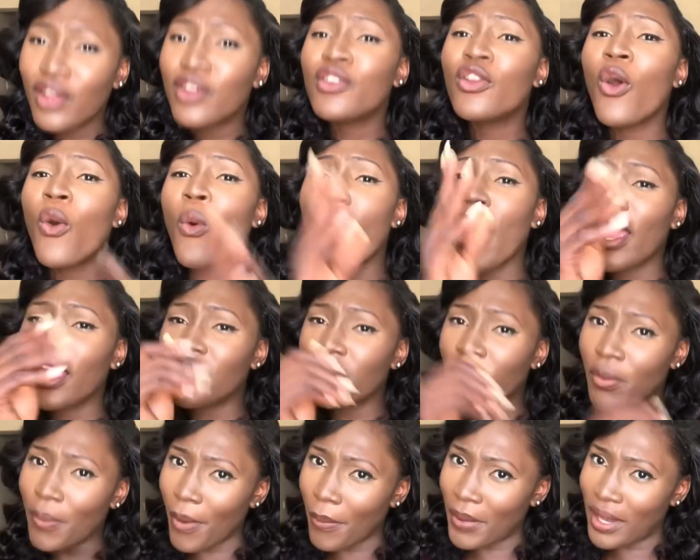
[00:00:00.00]
No, why are you
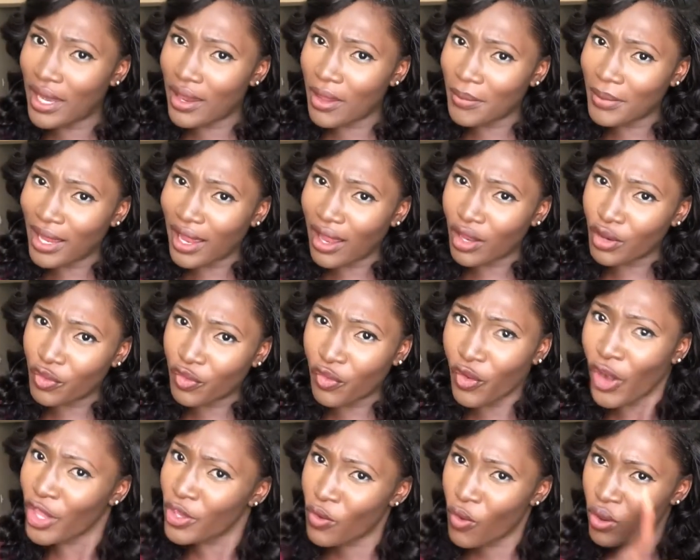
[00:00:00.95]
doing pepe them gang
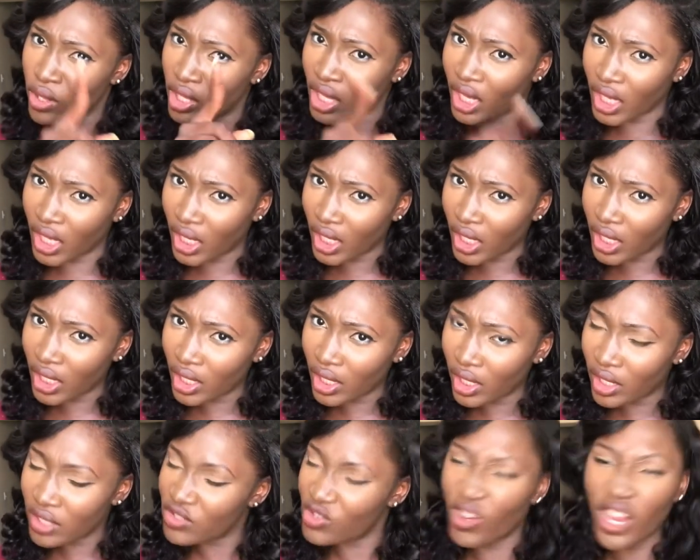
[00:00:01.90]
for? Are you okay?
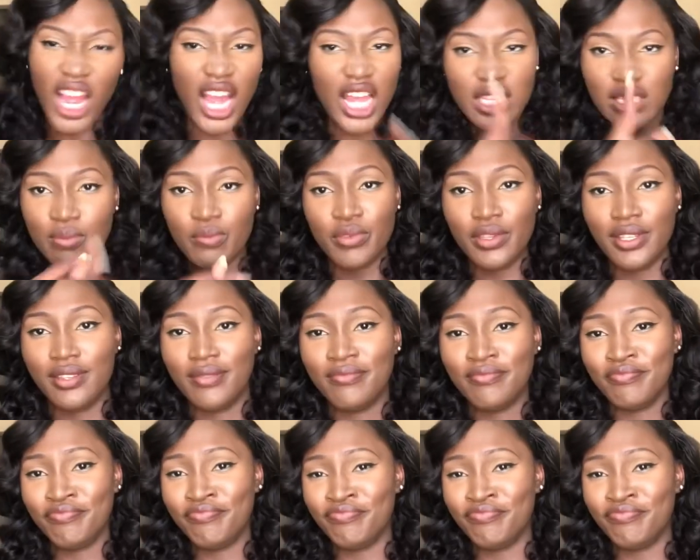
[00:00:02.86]
You can't be.